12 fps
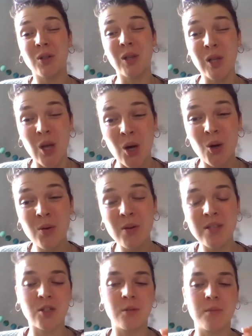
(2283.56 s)
low
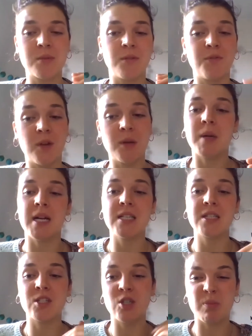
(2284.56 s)
in terms of
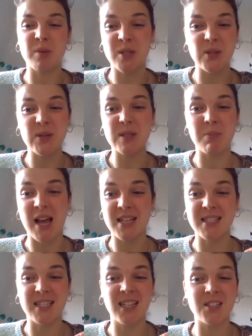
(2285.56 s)
footprint to produce
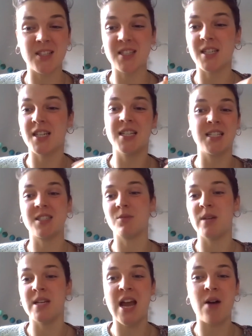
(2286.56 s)
plastic, just because
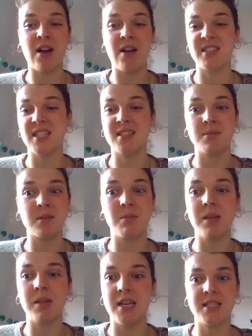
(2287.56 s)
we now have systems in
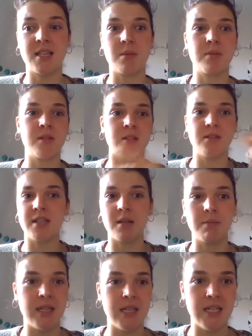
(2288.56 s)
place that produce
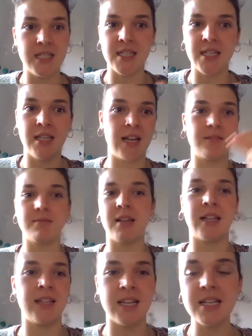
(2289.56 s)
like PET
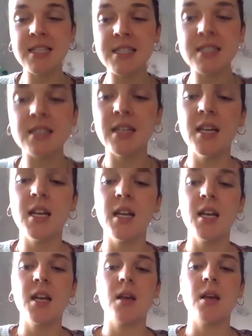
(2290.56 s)
like this.
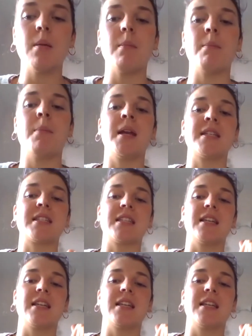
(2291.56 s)
But